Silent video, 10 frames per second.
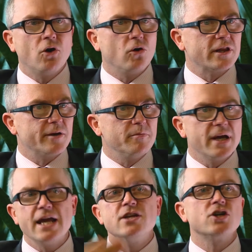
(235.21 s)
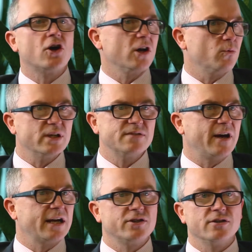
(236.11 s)
call them internal risk
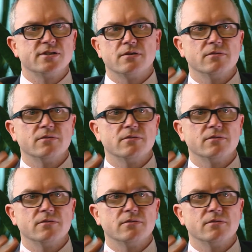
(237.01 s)
factors.